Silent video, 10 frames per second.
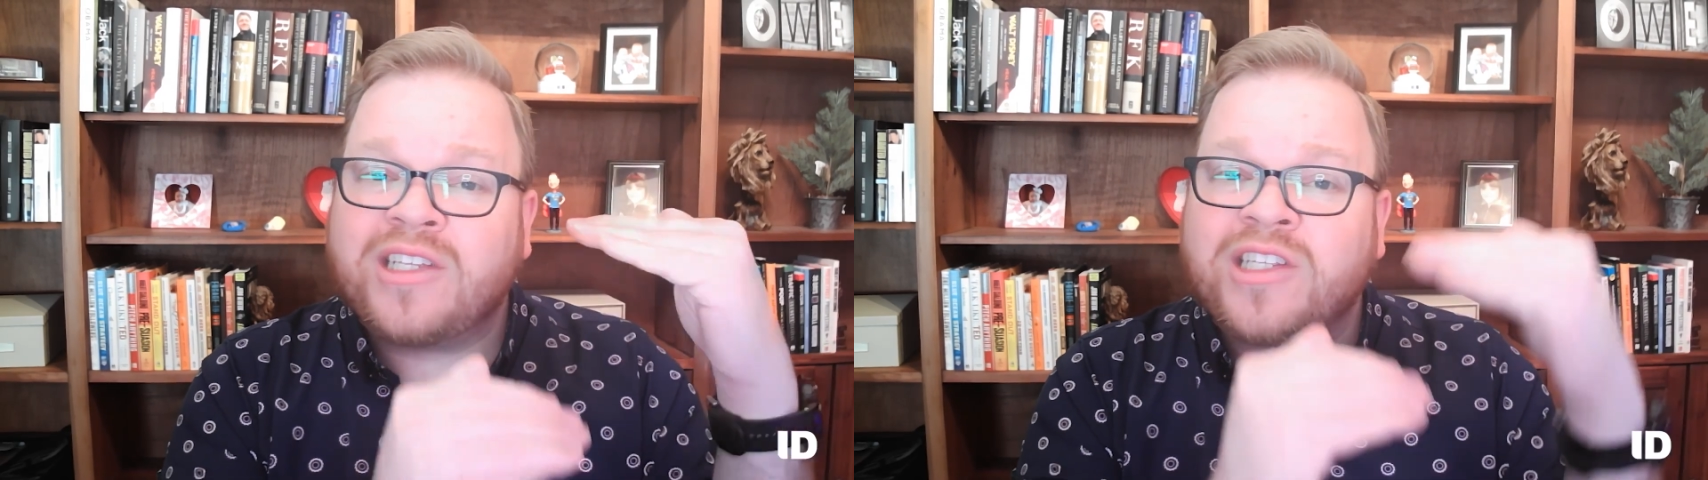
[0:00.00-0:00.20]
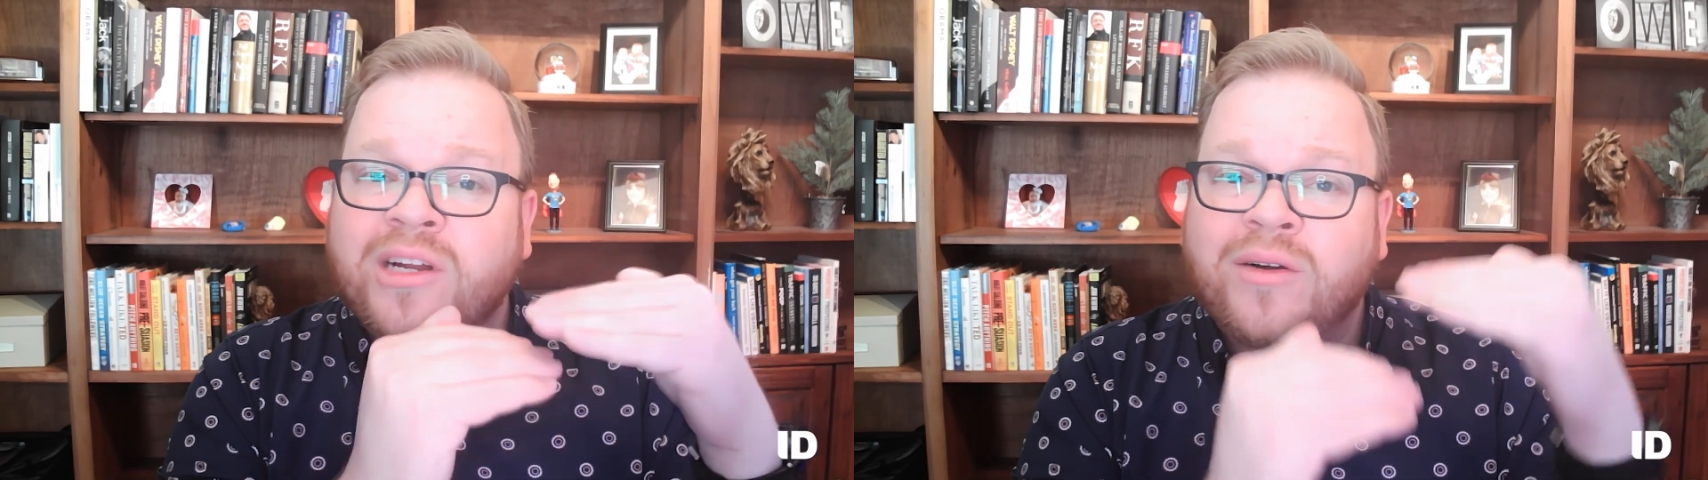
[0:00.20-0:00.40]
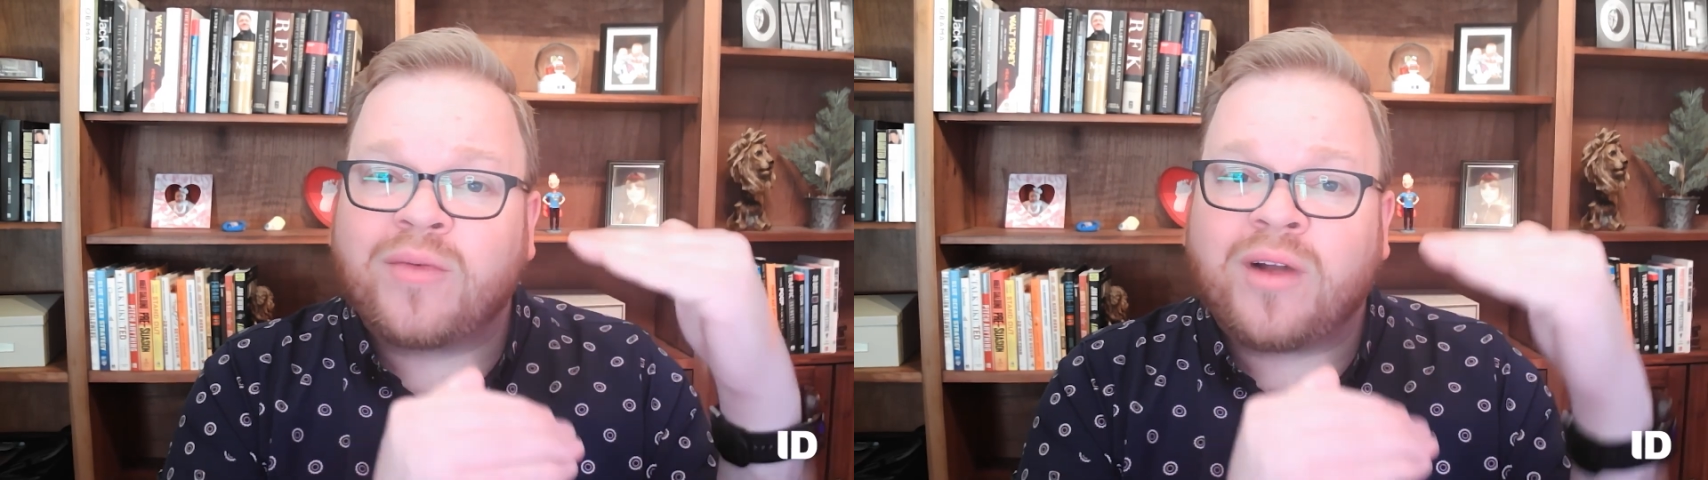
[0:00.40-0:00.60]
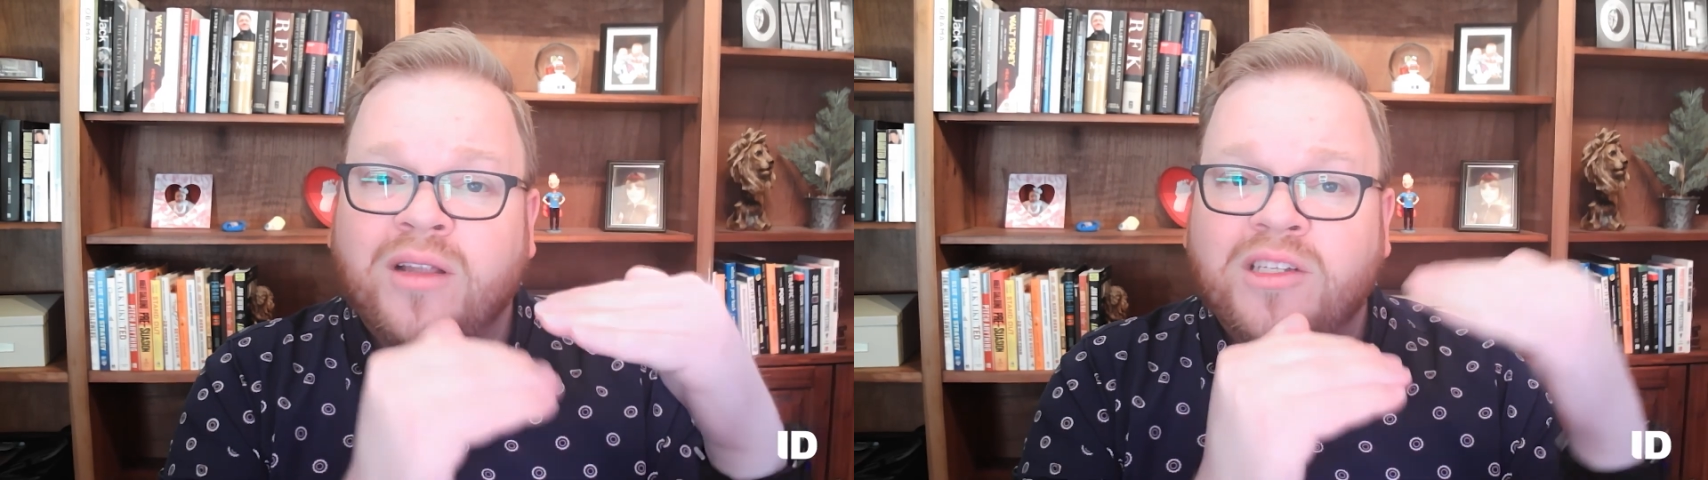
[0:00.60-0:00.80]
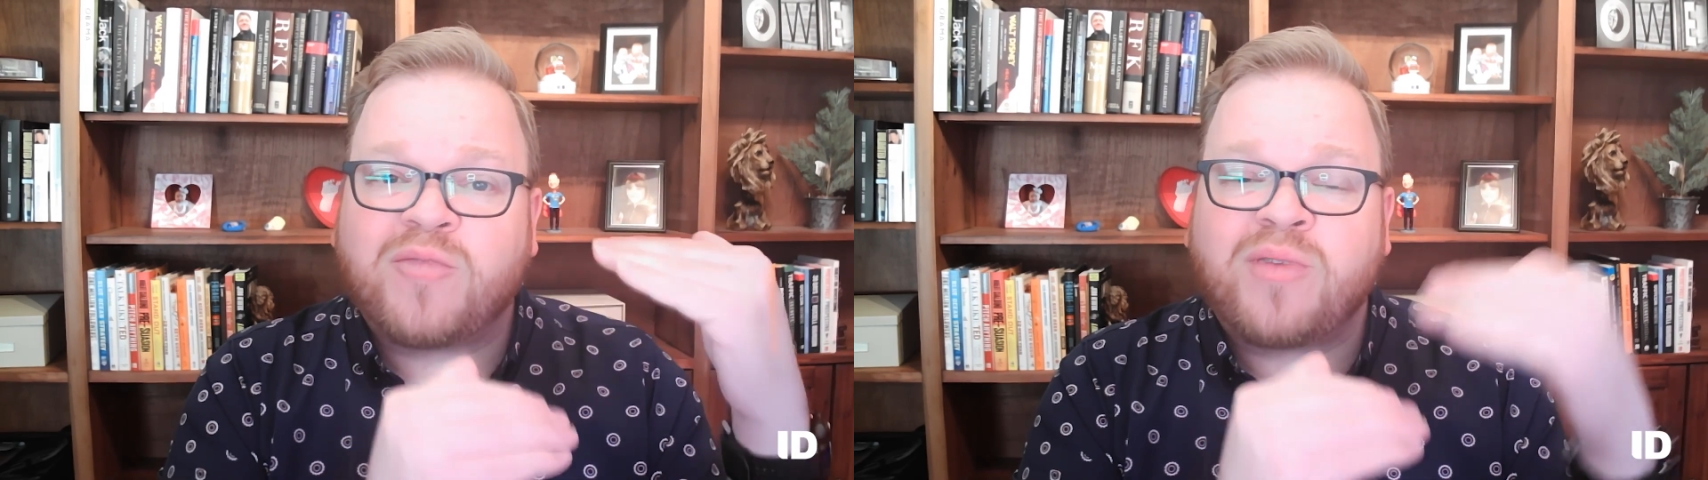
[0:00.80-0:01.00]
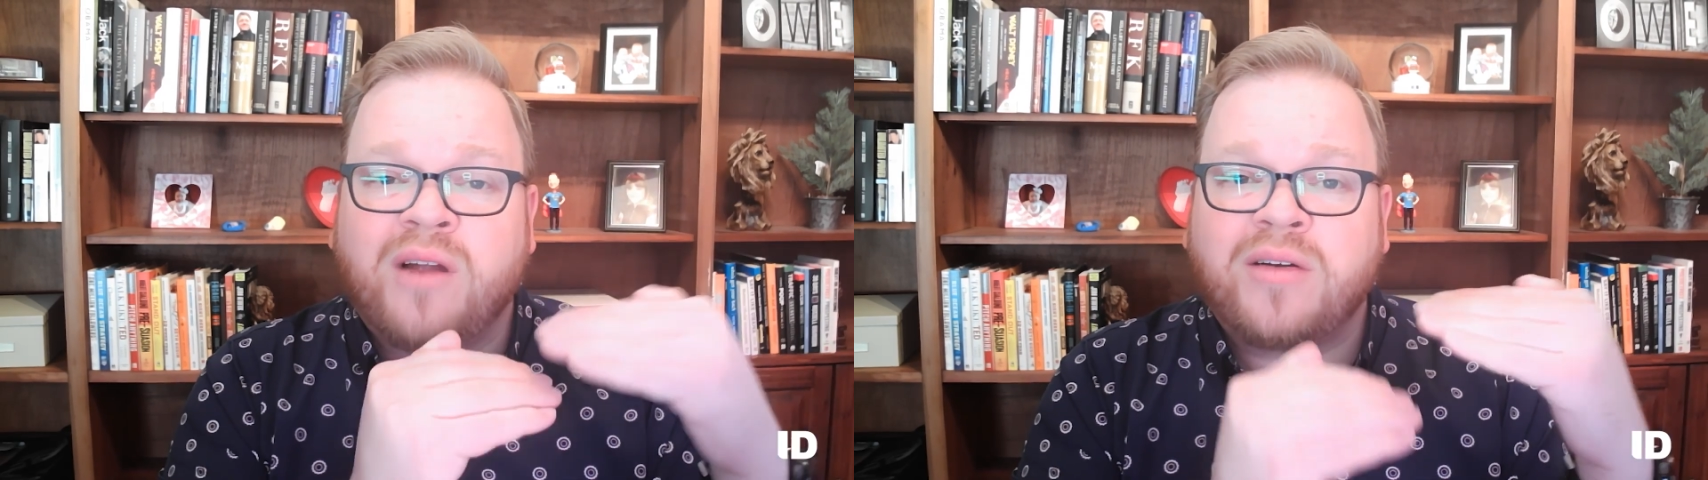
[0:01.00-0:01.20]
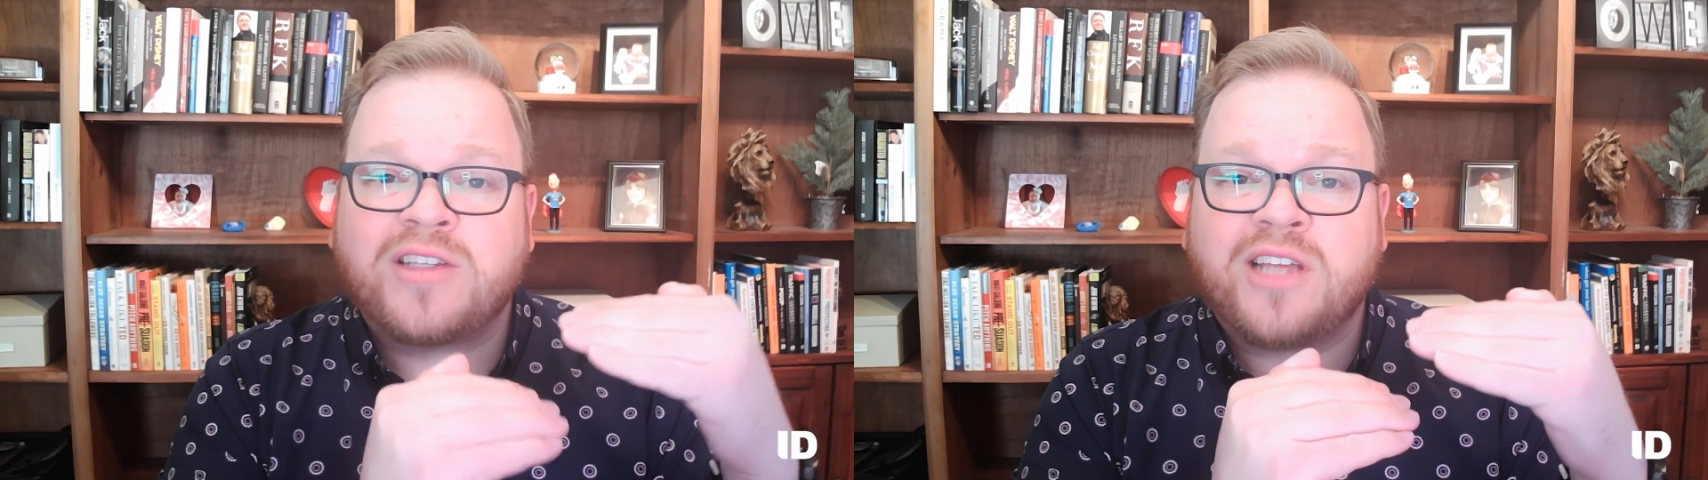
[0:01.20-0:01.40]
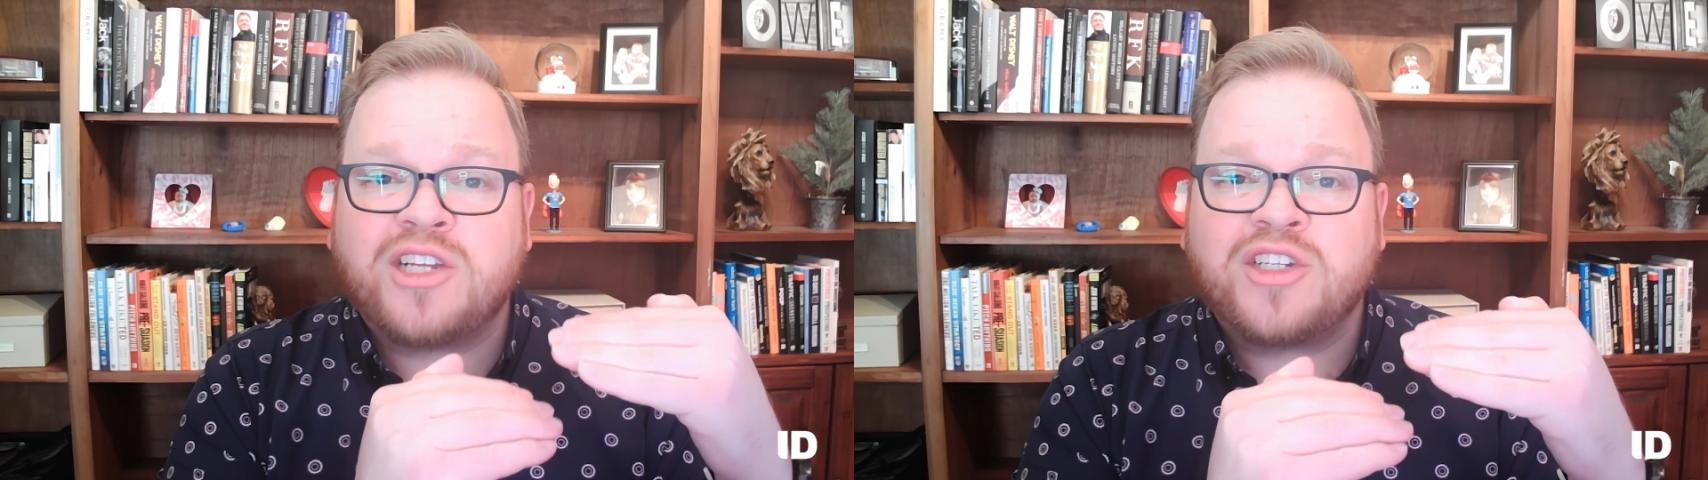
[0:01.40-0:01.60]
Is there a relative
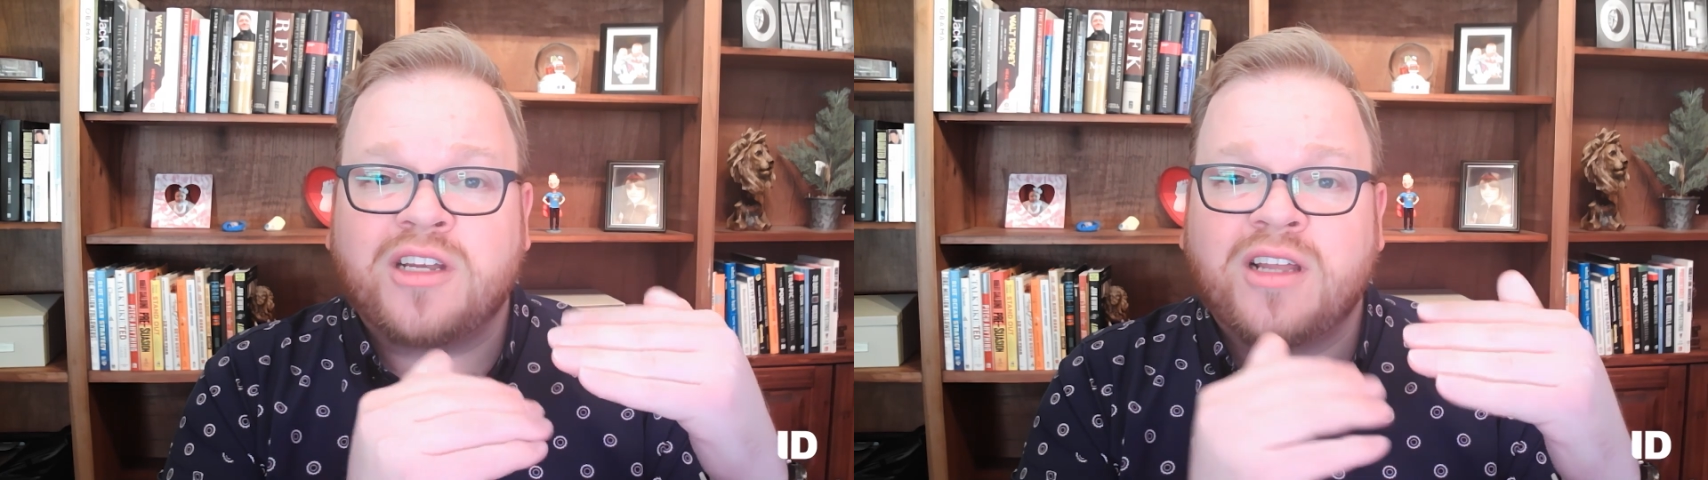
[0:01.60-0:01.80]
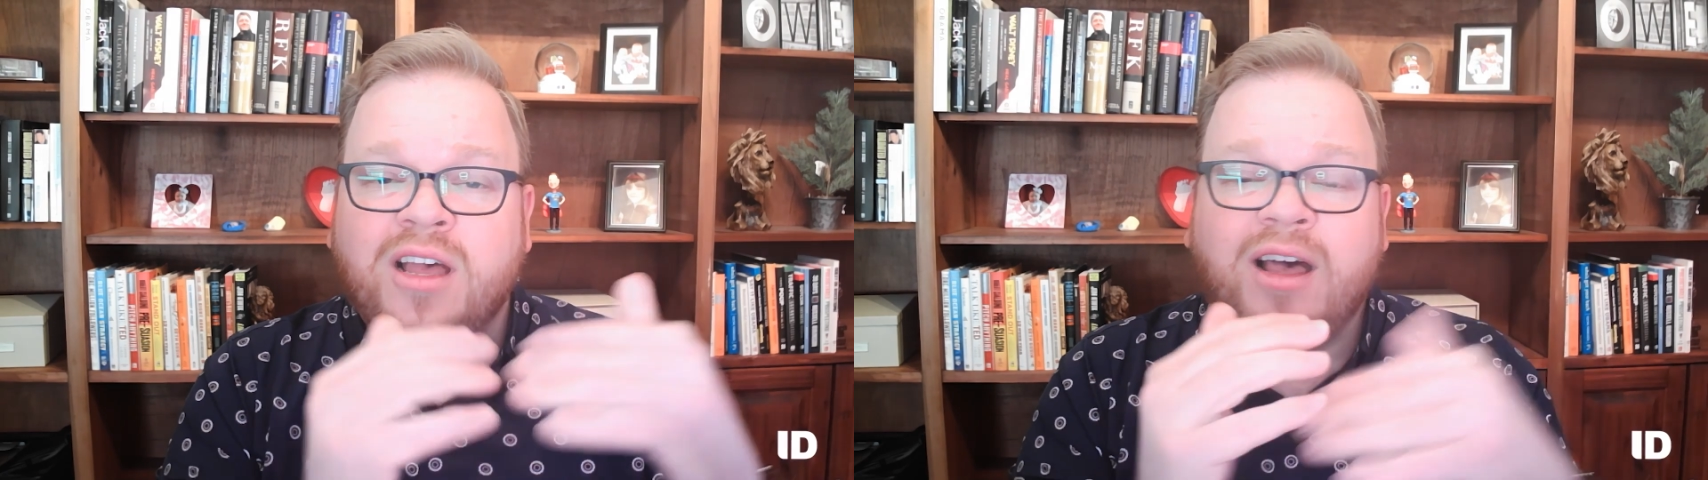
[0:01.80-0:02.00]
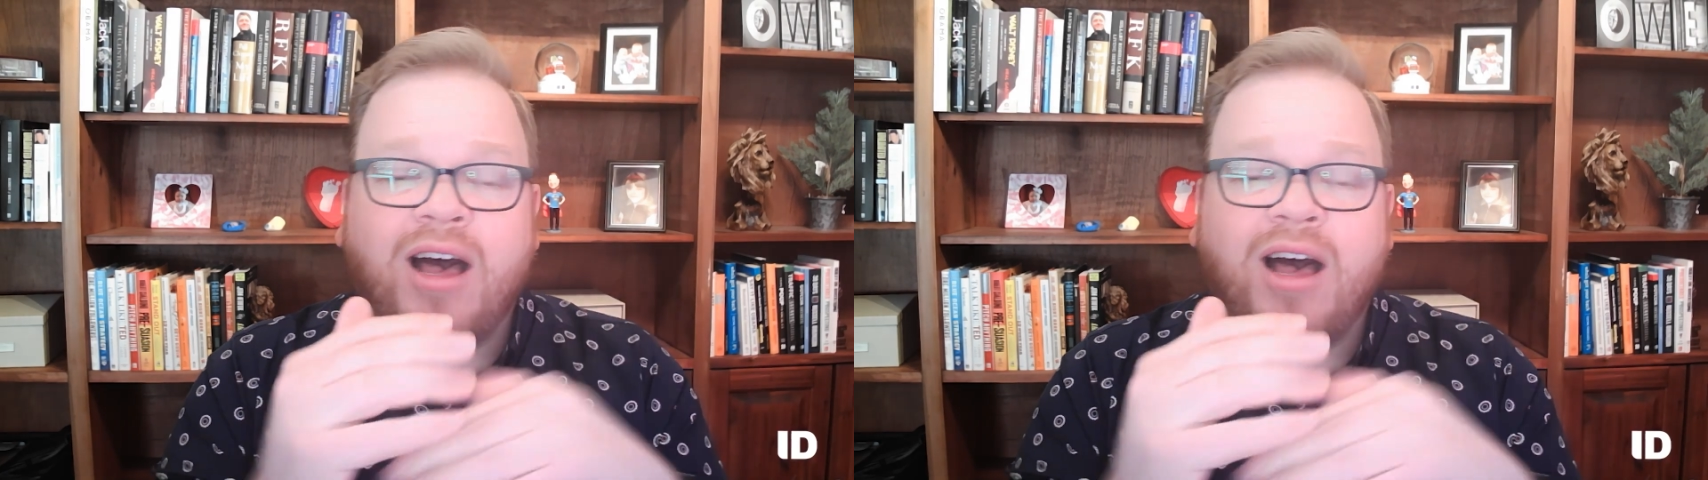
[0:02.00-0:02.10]
prioritization